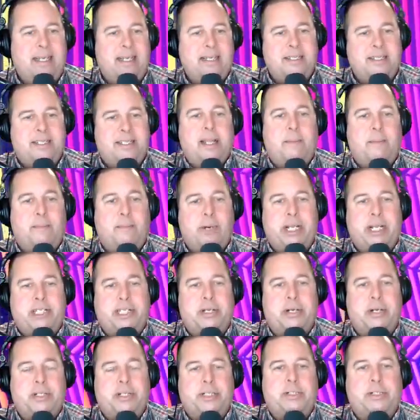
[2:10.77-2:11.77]
Some
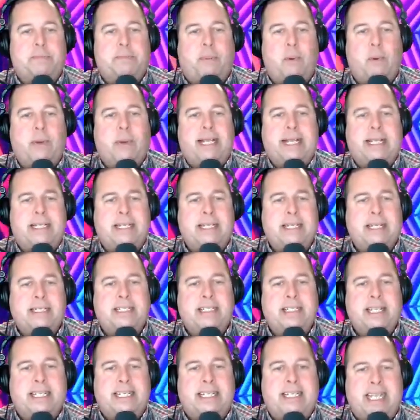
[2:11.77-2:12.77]
researchers point
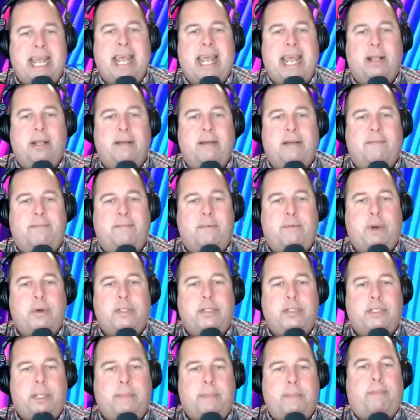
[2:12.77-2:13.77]
to the tale of
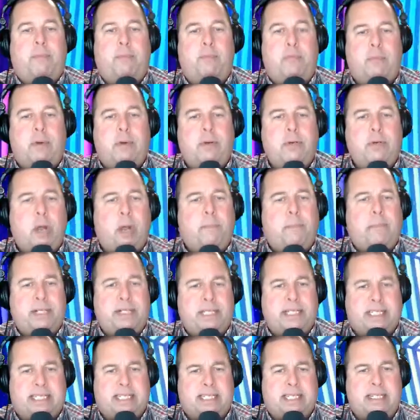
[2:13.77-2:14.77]
Rhodop-
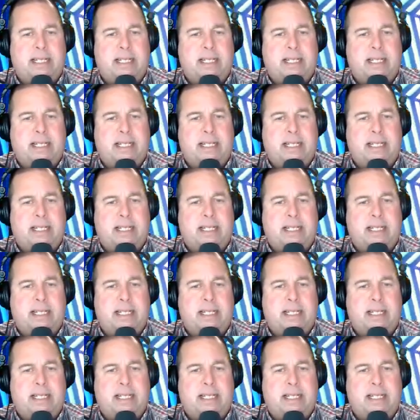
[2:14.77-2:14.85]
Rhodopis,